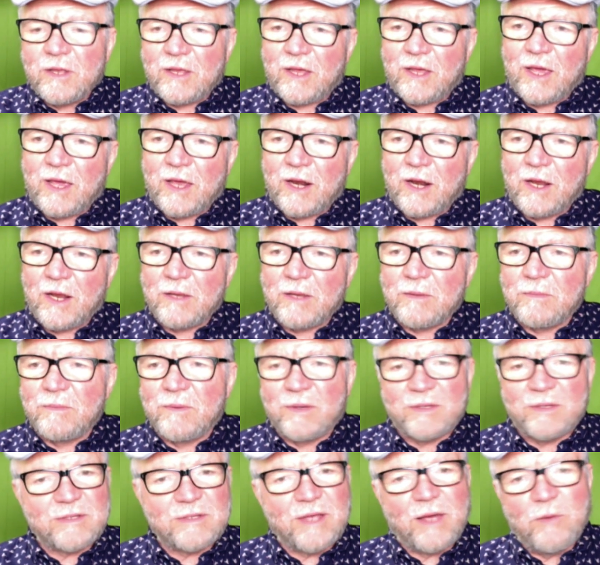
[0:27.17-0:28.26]
And I
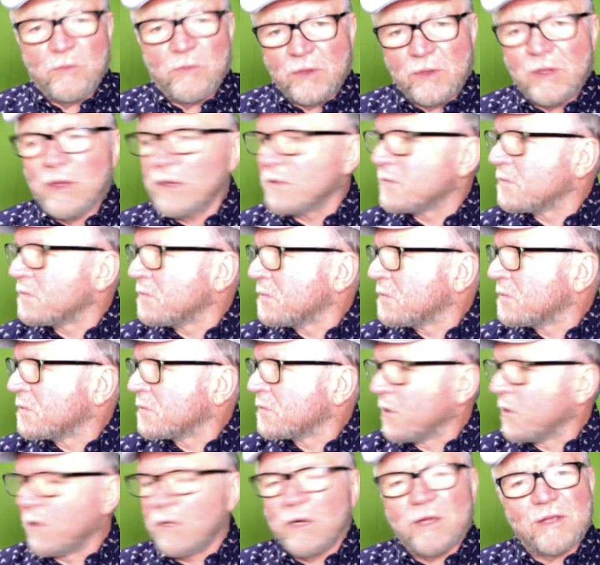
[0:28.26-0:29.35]
thought, well,
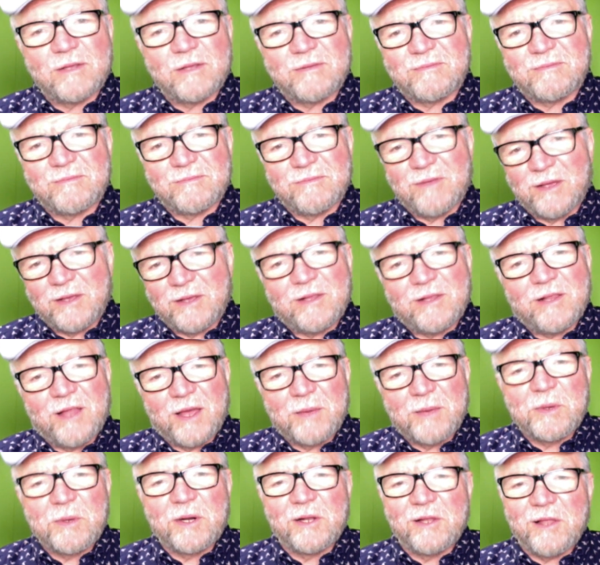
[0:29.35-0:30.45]
start at, like
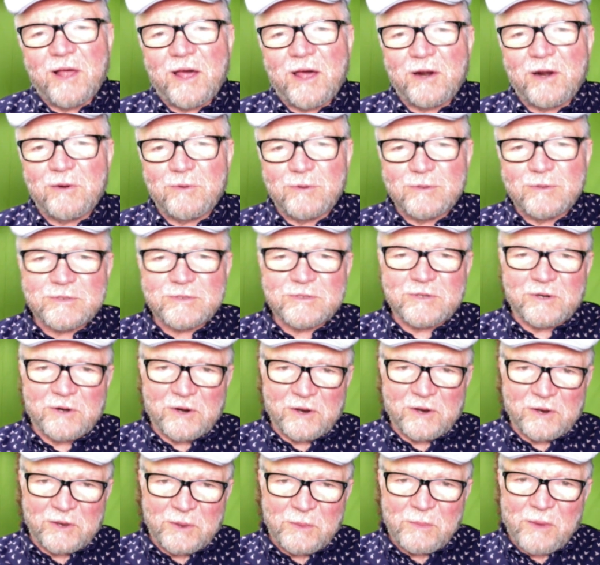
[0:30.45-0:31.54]
climbing a ladder, we'll start
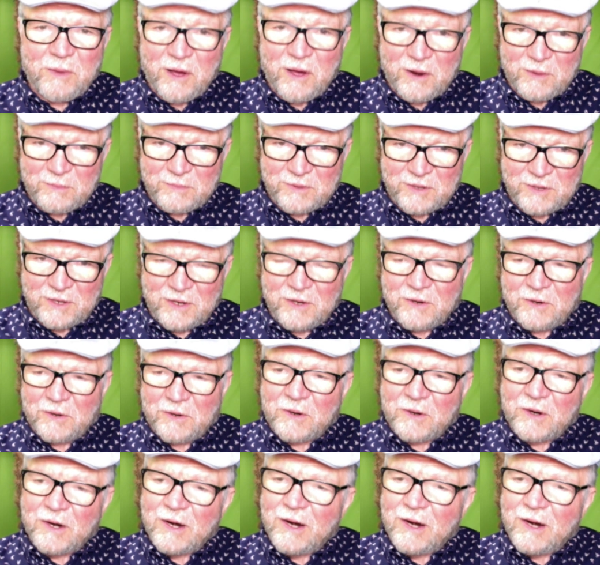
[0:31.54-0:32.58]
on the bottom tier.